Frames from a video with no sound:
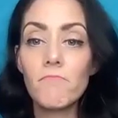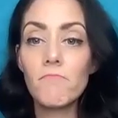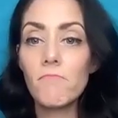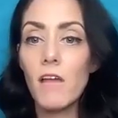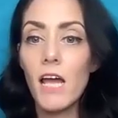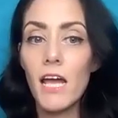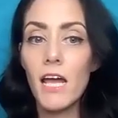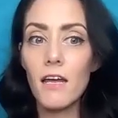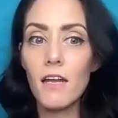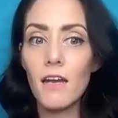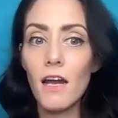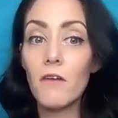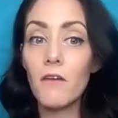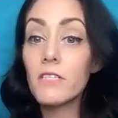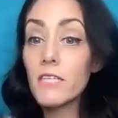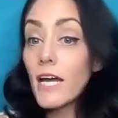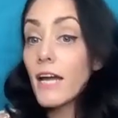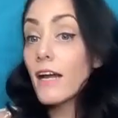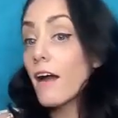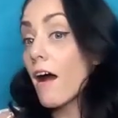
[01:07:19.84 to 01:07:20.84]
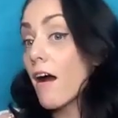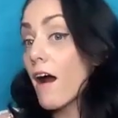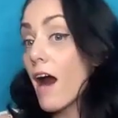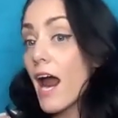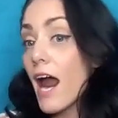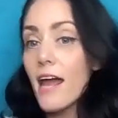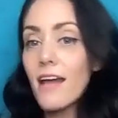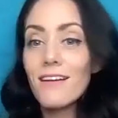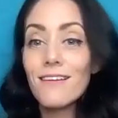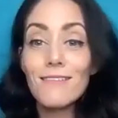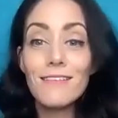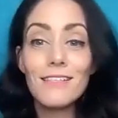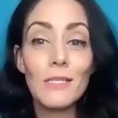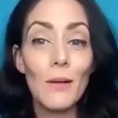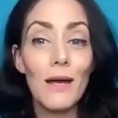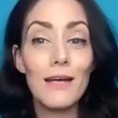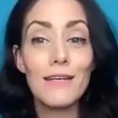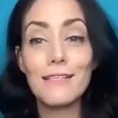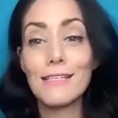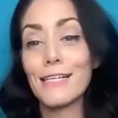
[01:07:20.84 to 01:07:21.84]
Yeah. And I was like, all right, so
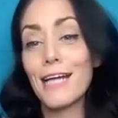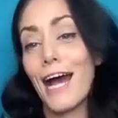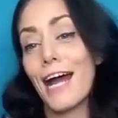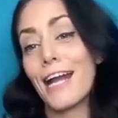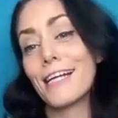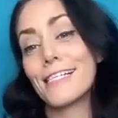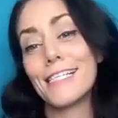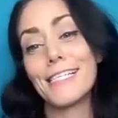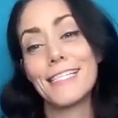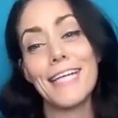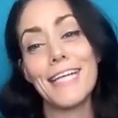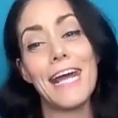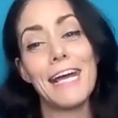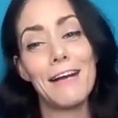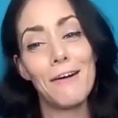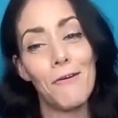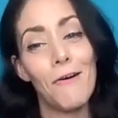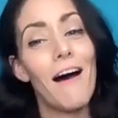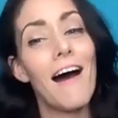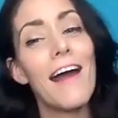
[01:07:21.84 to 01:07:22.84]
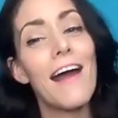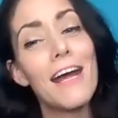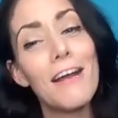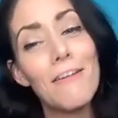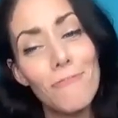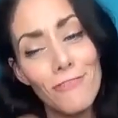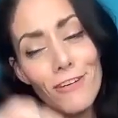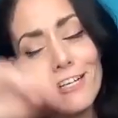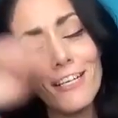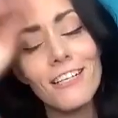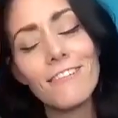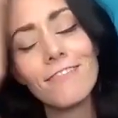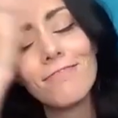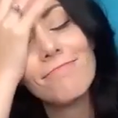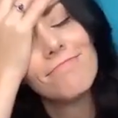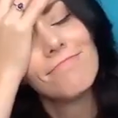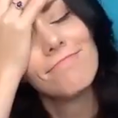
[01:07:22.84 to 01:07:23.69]
I just got to stay quiet for